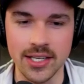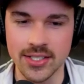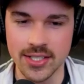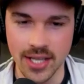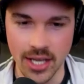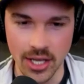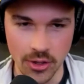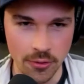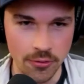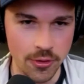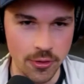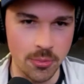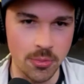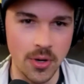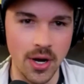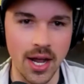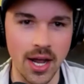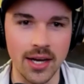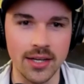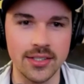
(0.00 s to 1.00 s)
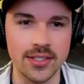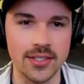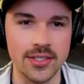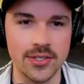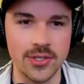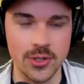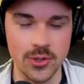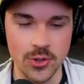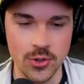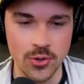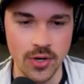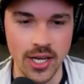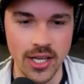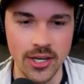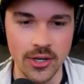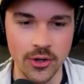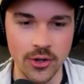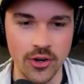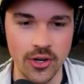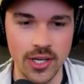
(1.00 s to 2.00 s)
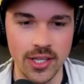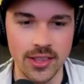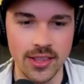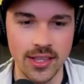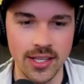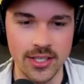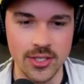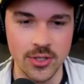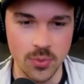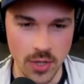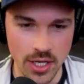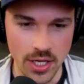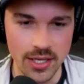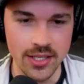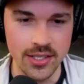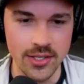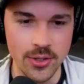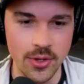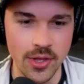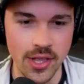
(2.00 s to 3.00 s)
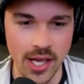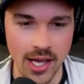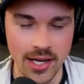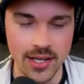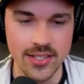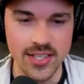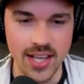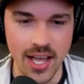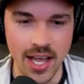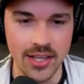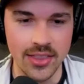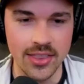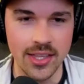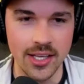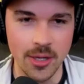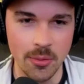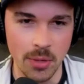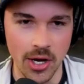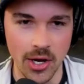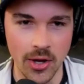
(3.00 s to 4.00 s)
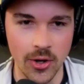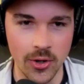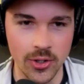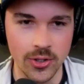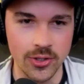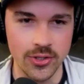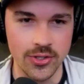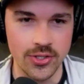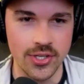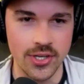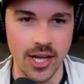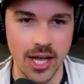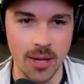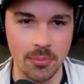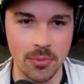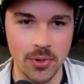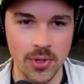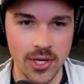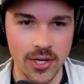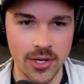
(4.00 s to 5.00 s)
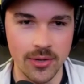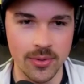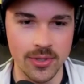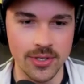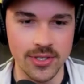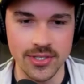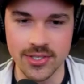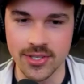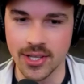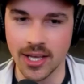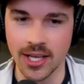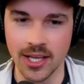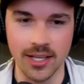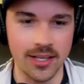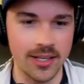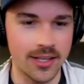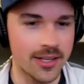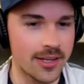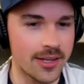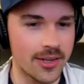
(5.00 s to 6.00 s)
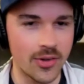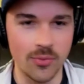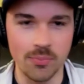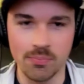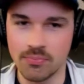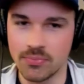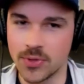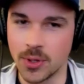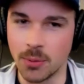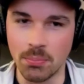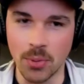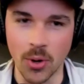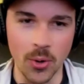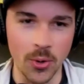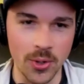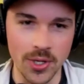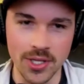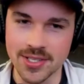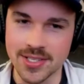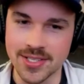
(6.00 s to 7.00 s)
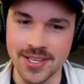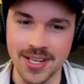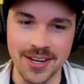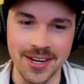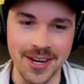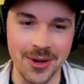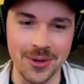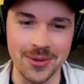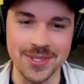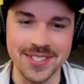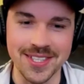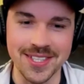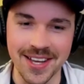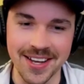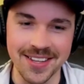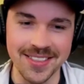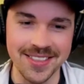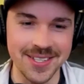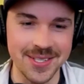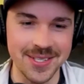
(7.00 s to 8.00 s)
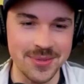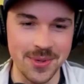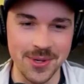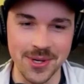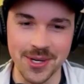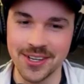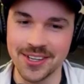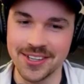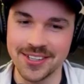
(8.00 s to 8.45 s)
together for practice or training or anything. So we had to do that exact thing in my uncle's shop. We just like the boat is sitting outside this winter,